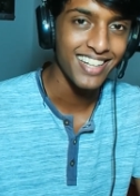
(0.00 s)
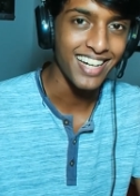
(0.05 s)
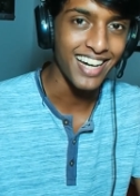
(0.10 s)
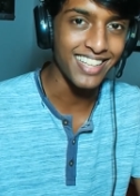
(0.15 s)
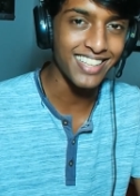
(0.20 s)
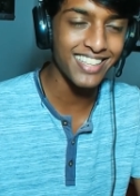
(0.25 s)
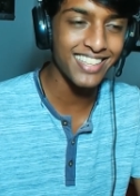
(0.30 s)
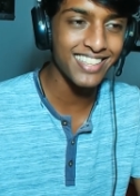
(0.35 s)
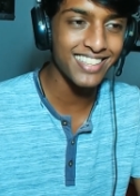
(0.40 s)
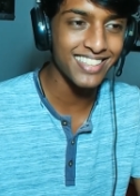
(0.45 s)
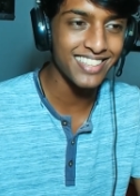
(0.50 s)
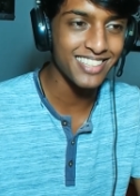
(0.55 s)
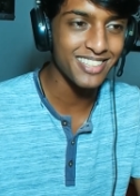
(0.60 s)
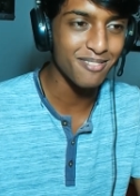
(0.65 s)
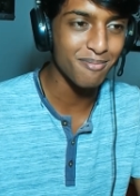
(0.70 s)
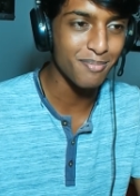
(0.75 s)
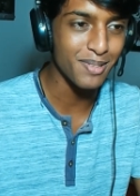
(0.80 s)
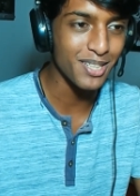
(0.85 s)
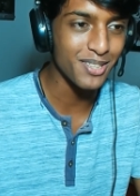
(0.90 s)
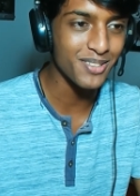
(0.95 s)
I think
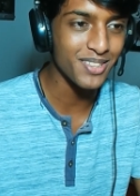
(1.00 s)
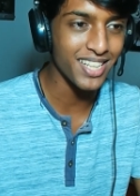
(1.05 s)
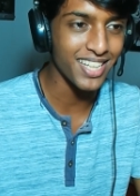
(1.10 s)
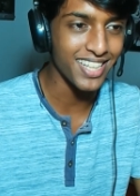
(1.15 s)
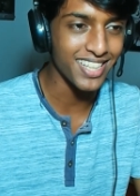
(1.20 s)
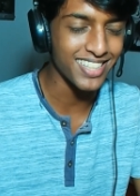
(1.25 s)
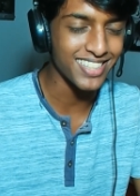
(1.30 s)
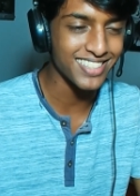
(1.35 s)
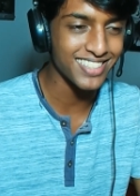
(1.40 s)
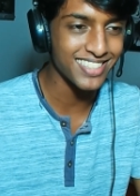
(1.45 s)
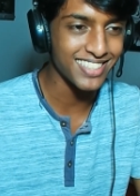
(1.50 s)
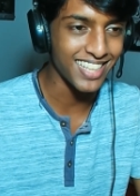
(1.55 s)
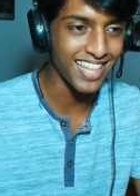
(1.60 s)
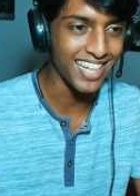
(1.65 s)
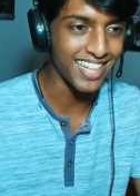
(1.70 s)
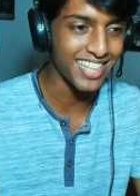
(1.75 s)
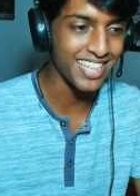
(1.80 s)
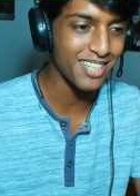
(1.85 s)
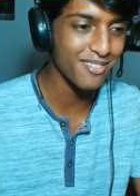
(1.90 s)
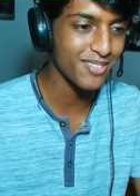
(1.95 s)
the beauty is
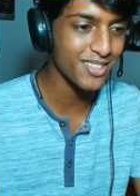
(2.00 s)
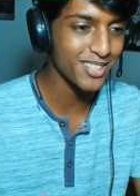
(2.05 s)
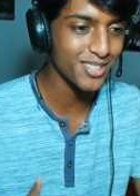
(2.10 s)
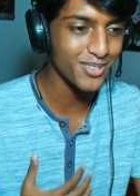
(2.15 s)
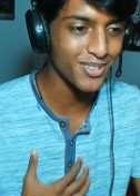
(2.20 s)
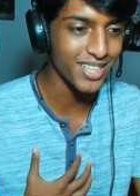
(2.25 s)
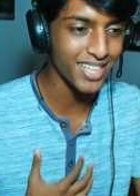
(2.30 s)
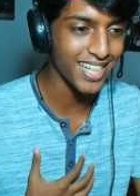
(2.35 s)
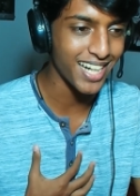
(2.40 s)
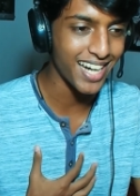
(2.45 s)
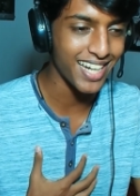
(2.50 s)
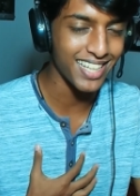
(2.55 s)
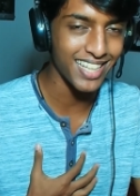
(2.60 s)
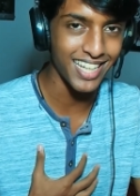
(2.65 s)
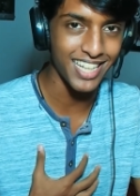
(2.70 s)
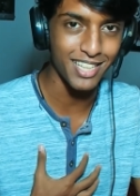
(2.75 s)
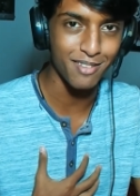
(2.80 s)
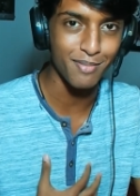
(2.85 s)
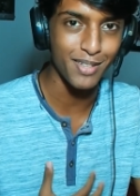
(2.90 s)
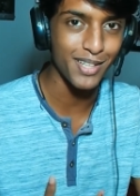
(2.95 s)
like even to a guy
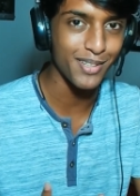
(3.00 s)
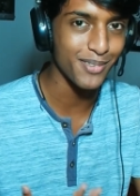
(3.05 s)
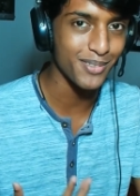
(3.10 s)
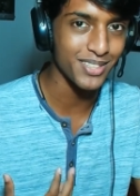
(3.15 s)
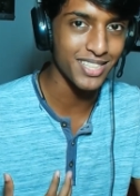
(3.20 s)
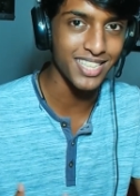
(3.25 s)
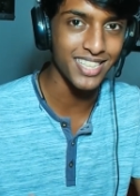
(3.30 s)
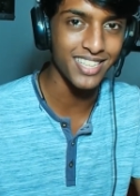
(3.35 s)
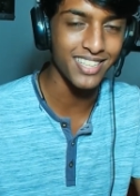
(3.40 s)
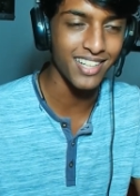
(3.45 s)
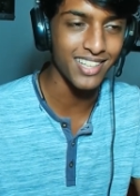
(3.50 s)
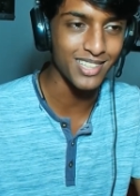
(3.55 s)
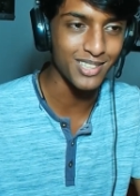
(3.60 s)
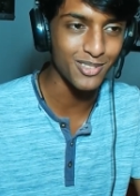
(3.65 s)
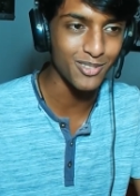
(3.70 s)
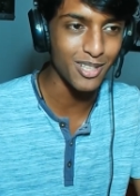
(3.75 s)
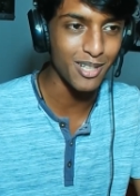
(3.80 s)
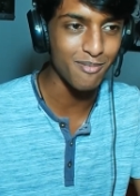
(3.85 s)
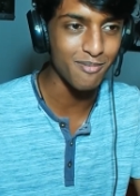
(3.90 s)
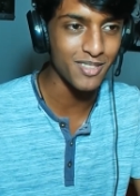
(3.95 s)
like me who did not
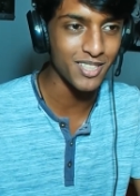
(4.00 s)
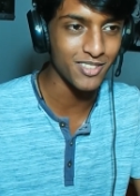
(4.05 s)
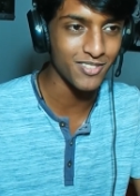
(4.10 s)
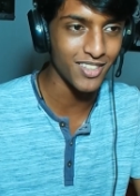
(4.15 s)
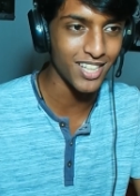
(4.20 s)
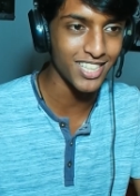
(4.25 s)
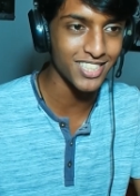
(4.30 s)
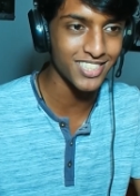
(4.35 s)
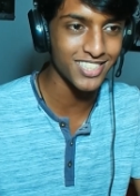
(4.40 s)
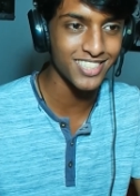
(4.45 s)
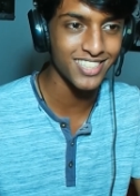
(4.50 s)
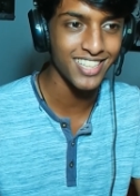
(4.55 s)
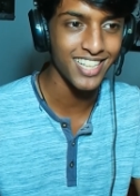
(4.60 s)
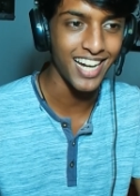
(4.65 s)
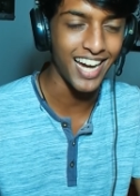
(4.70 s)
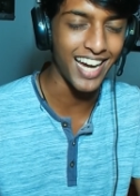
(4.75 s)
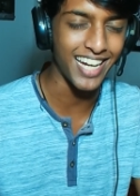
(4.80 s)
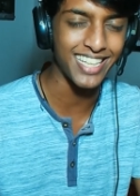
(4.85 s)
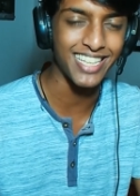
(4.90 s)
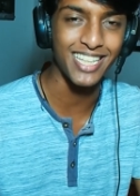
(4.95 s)
grow up with Rush,
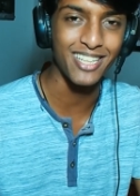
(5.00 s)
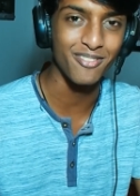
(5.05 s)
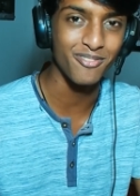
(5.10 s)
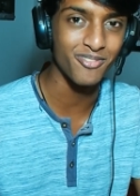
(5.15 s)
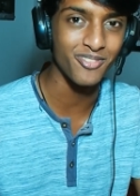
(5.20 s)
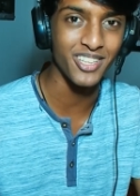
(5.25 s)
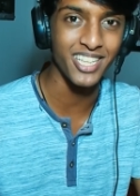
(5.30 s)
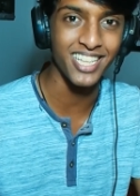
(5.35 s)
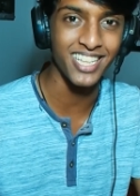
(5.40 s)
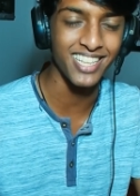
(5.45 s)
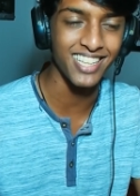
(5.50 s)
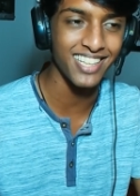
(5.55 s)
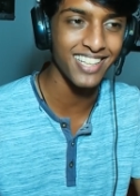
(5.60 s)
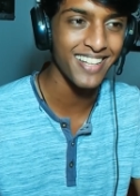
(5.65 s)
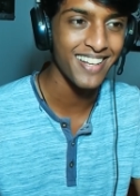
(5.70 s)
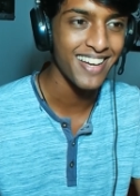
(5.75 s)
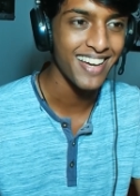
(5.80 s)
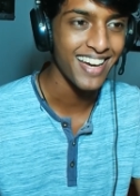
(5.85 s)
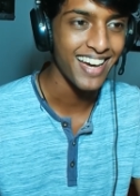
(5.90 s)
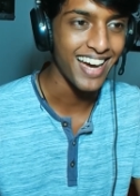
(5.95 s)
I can
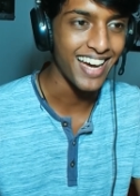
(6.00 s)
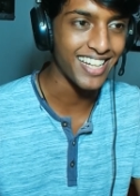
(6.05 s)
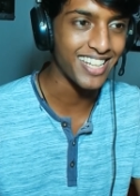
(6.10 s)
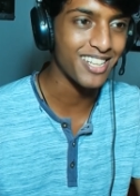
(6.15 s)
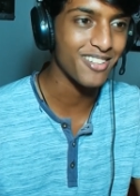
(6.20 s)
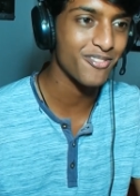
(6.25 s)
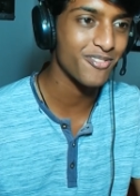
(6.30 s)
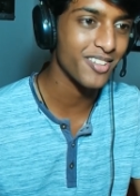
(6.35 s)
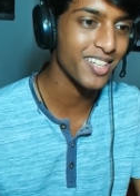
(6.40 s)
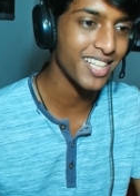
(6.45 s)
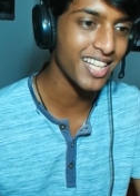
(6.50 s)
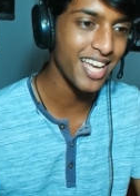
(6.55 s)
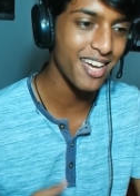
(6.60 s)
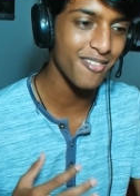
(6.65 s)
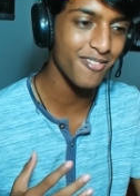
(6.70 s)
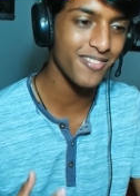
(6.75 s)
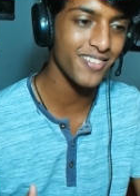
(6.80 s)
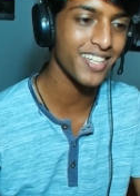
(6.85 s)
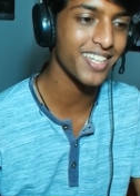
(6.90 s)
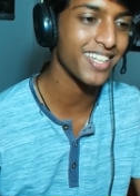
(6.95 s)
feel I can feel
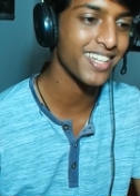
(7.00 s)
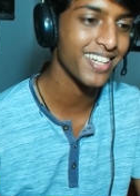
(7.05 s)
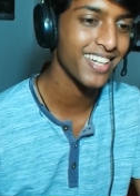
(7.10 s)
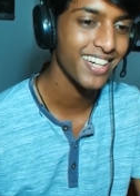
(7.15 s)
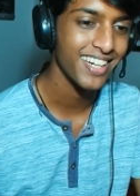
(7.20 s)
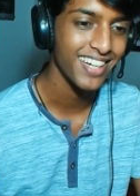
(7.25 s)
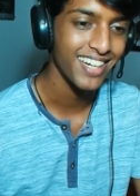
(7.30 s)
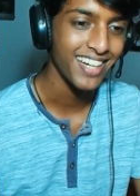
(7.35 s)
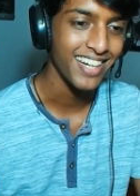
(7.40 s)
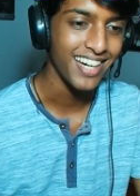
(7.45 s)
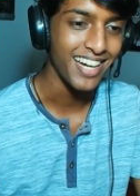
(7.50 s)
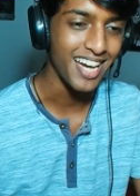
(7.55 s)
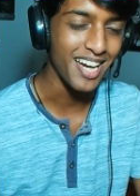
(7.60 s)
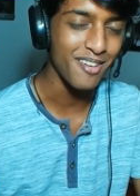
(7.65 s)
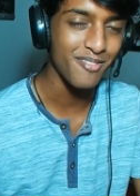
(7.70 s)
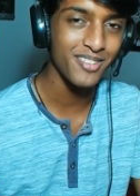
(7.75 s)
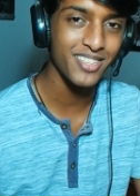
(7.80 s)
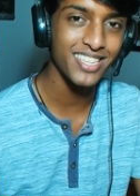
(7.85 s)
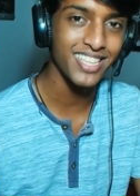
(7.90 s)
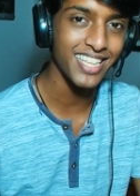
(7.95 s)
every
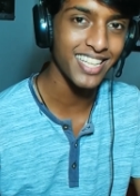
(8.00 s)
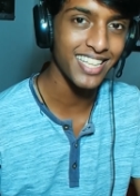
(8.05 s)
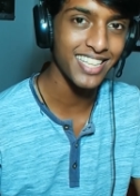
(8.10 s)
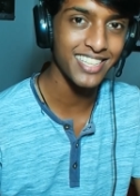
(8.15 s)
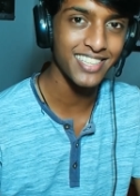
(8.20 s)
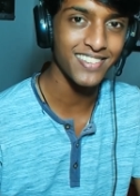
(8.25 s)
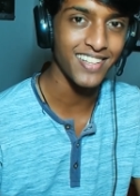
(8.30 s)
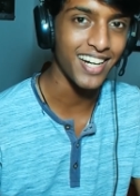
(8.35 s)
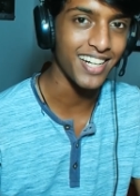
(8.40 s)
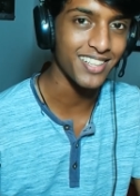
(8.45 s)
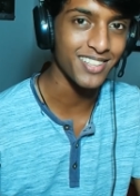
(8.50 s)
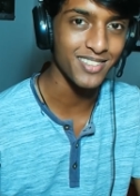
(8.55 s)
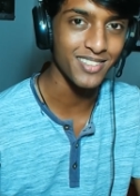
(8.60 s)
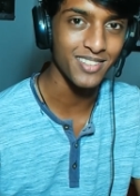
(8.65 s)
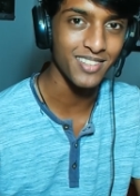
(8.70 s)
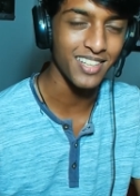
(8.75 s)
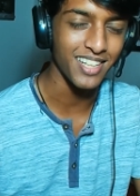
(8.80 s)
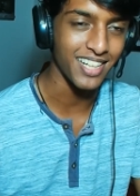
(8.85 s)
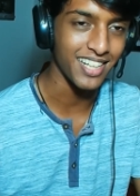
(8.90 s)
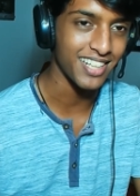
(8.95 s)
everything he tried
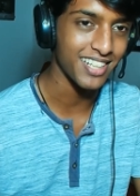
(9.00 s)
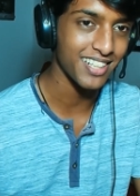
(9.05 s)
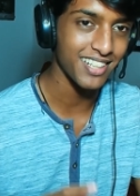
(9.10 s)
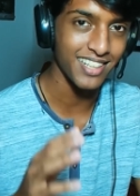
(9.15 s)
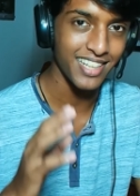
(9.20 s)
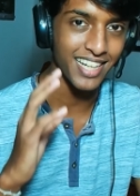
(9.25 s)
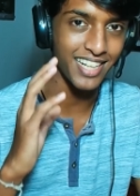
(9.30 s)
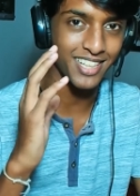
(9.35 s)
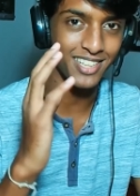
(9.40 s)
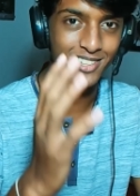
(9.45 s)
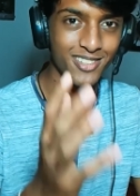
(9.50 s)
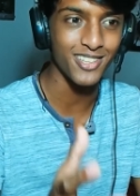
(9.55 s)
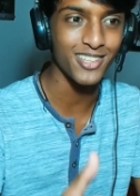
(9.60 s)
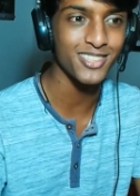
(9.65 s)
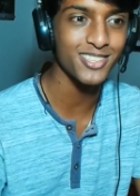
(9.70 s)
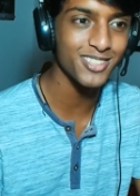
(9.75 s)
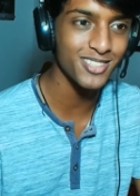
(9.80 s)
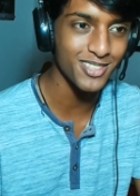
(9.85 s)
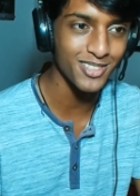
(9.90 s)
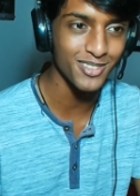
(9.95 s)
to uh, get
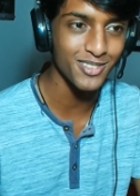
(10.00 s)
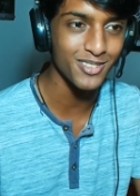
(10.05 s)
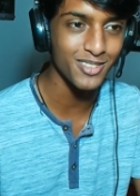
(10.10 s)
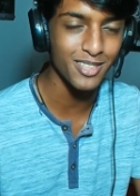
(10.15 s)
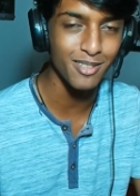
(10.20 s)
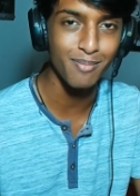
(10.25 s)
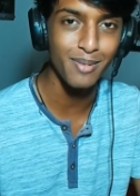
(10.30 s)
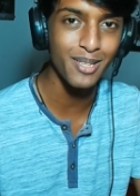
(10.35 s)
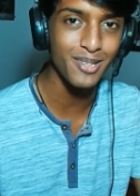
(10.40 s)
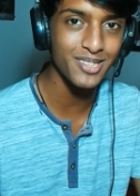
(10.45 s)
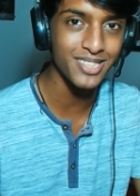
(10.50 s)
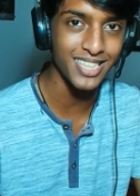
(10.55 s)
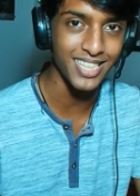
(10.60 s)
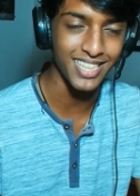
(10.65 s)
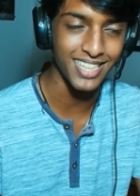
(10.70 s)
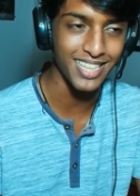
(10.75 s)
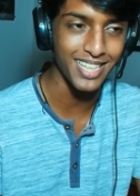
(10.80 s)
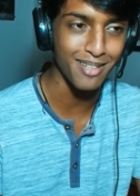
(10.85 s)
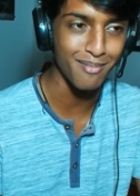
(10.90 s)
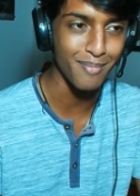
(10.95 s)
across through the
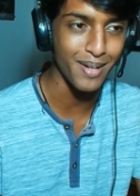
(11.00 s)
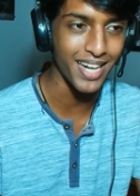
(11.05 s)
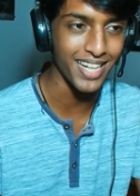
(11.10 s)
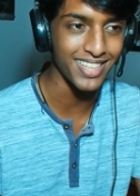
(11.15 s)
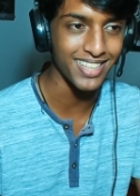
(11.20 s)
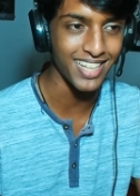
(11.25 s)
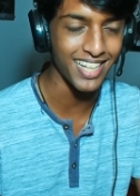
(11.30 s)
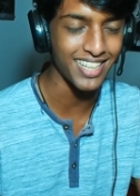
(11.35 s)
music he made.